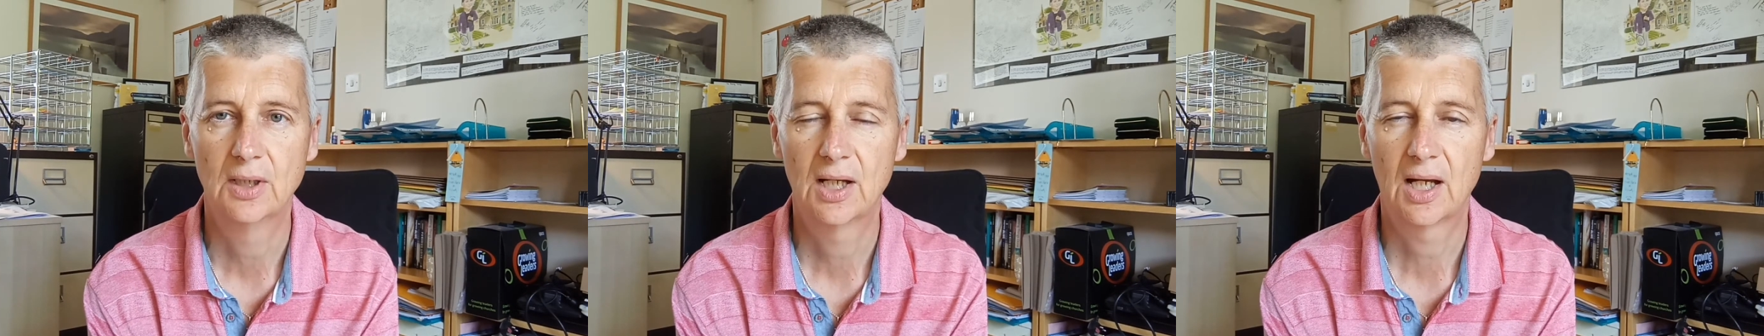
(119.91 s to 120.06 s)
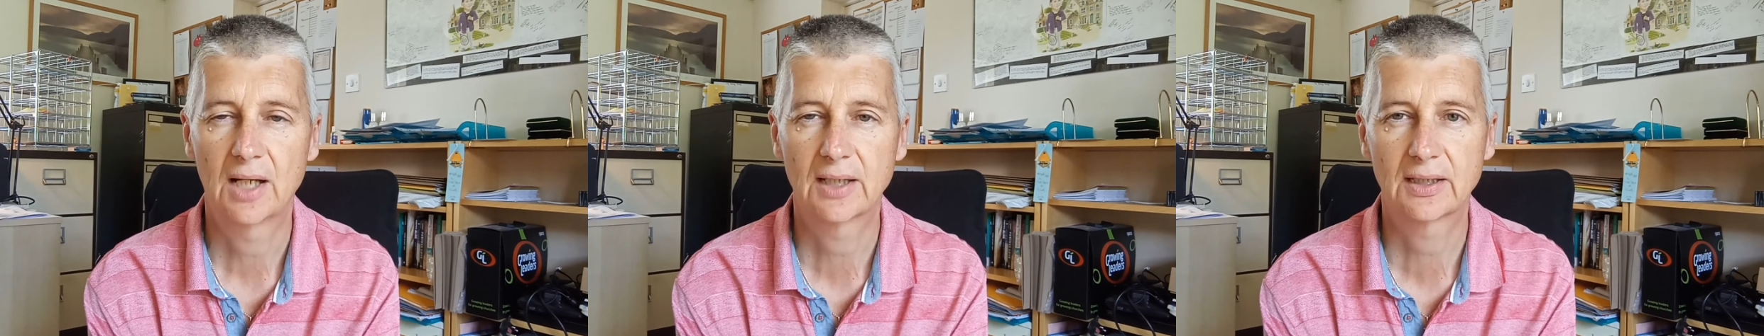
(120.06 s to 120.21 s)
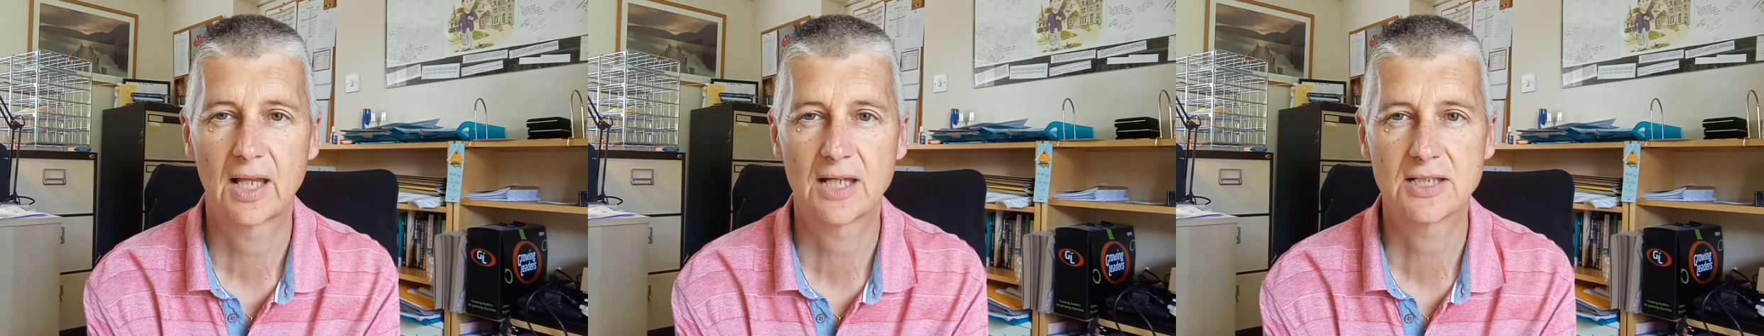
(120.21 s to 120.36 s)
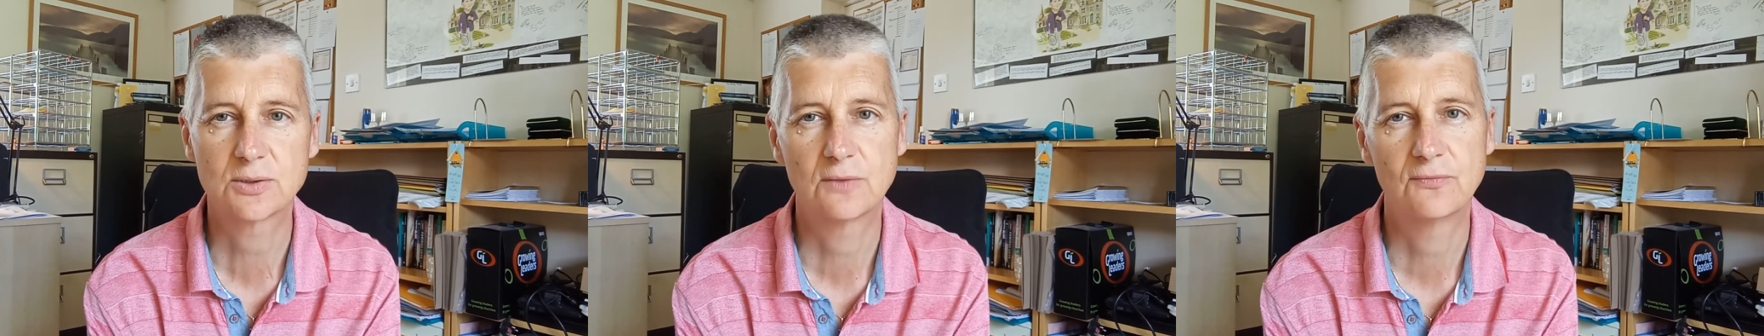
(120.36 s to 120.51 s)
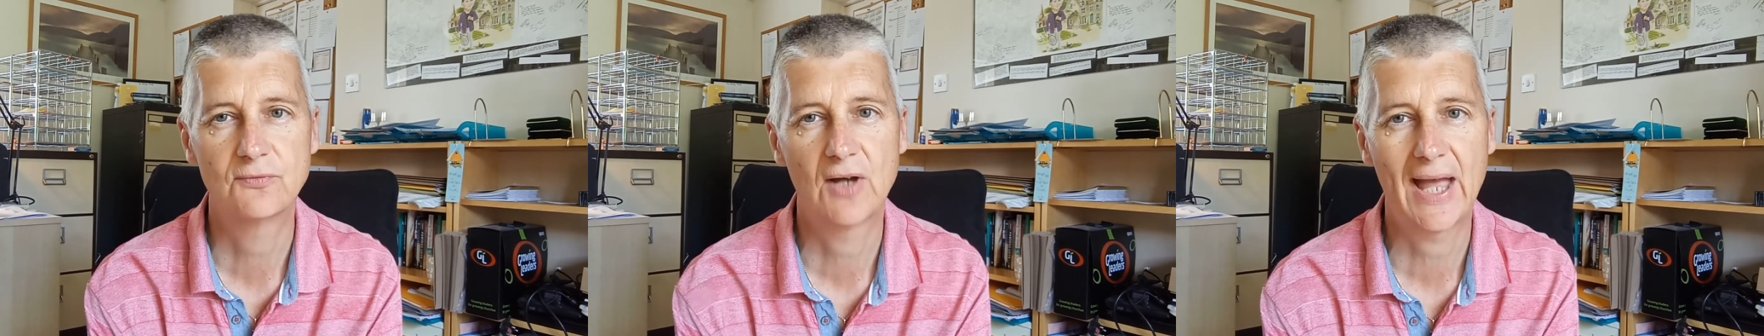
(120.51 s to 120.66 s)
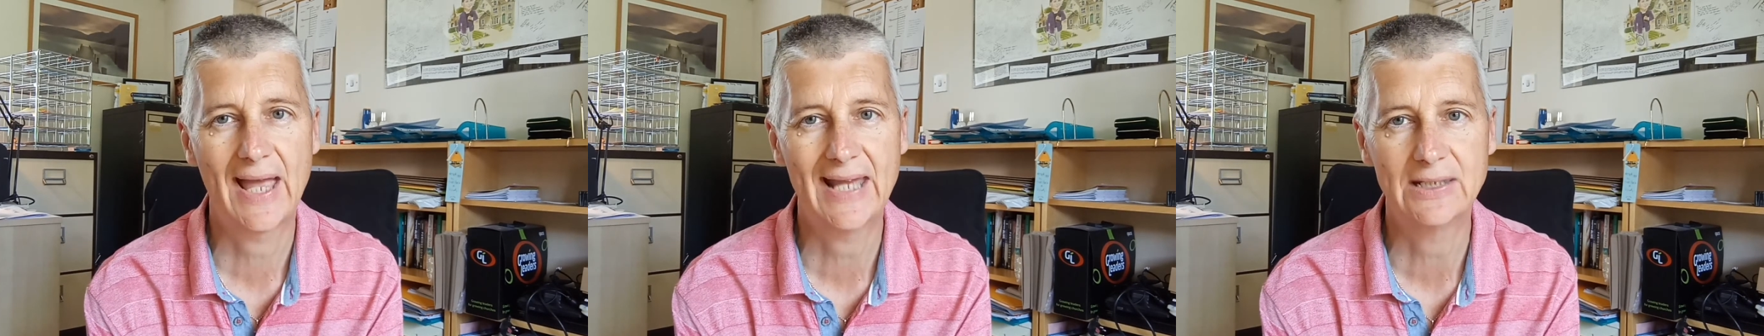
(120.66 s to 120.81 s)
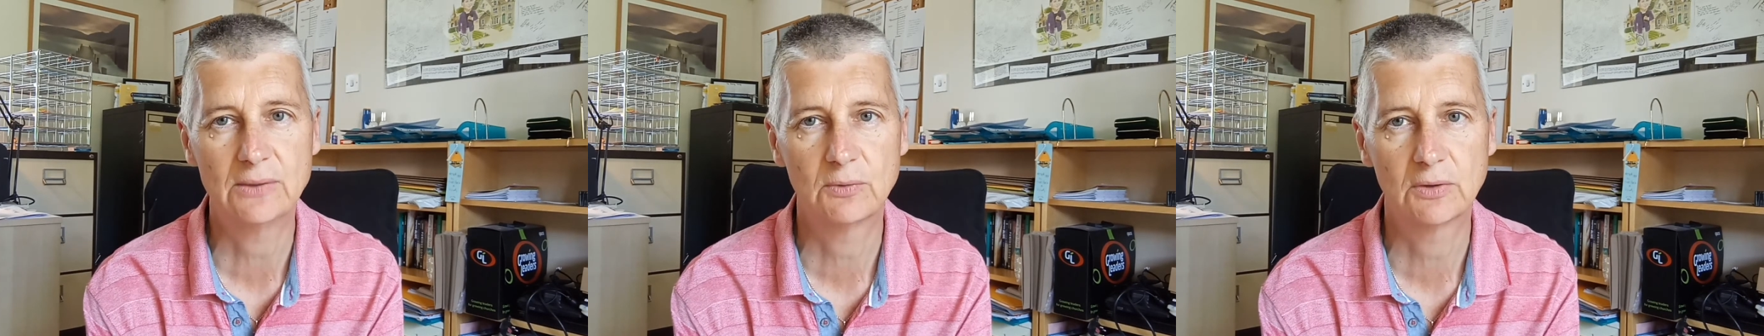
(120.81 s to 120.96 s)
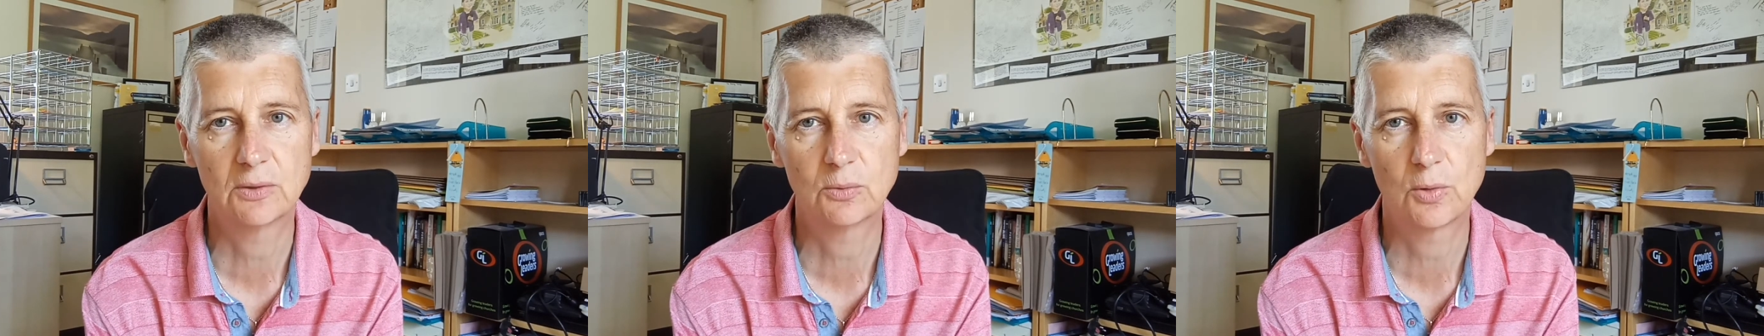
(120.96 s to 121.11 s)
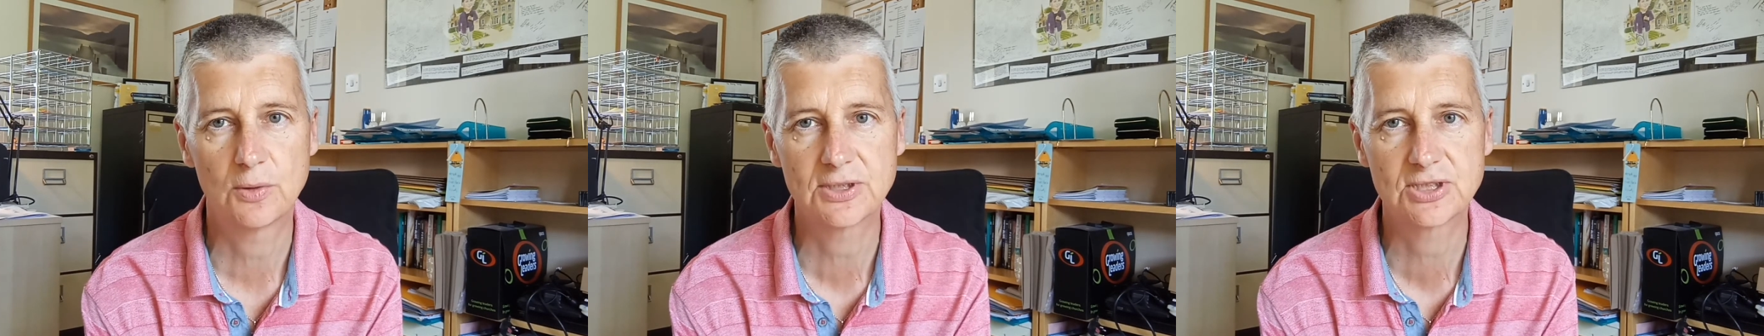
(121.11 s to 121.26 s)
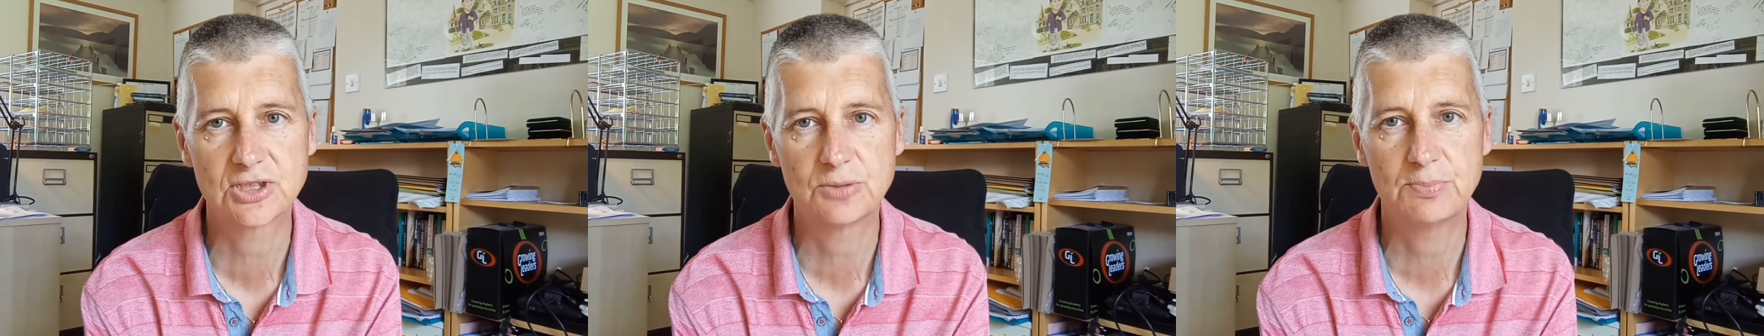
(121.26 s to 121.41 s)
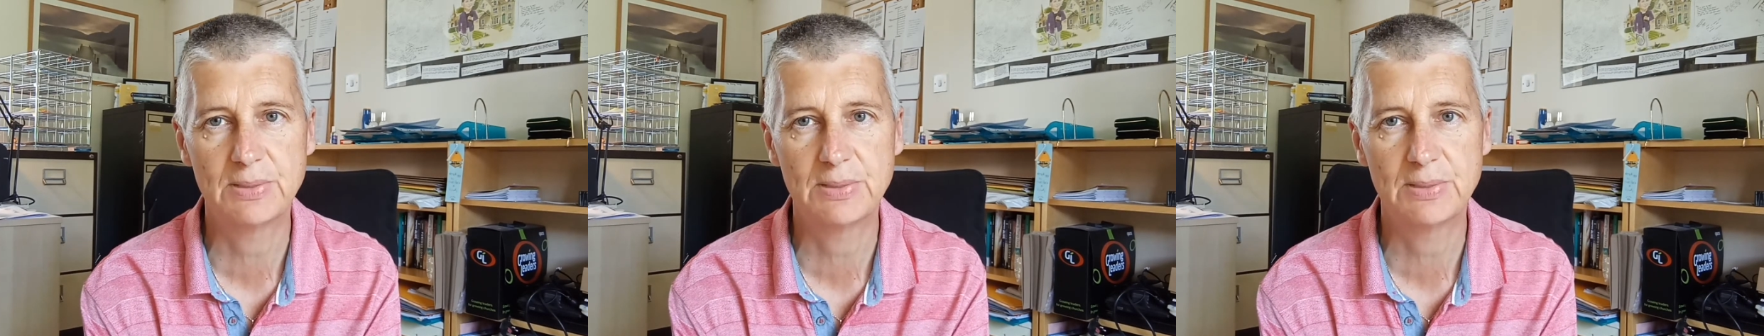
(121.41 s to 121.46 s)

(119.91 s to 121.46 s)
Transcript: I'd like to invite anyone who wants to